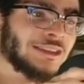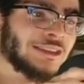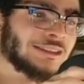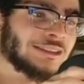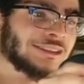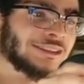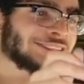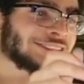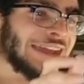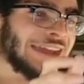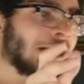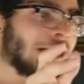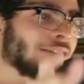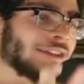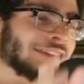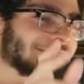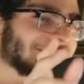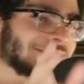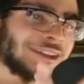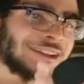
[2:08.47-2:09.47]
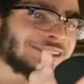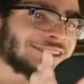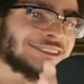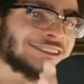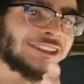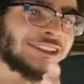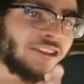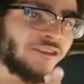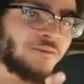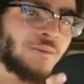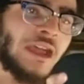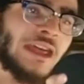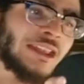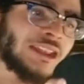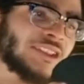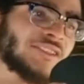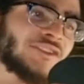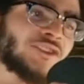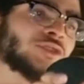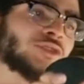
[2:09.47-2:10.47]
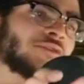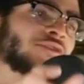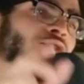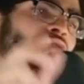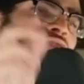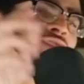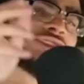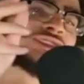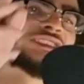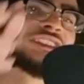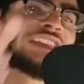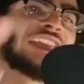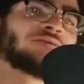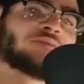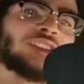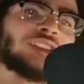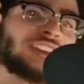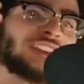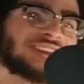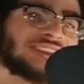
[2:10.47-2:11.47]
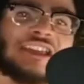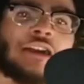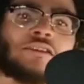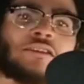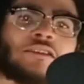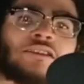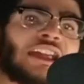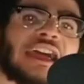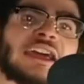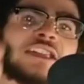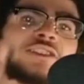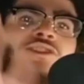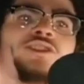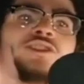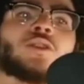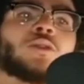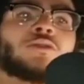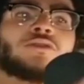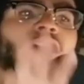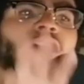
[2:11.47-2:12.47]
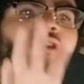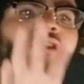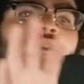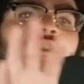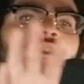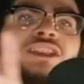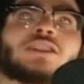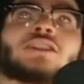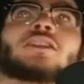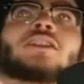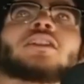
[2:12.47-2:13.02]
The sound isn't itself bad. If you just gave me the sound and I had nothing here,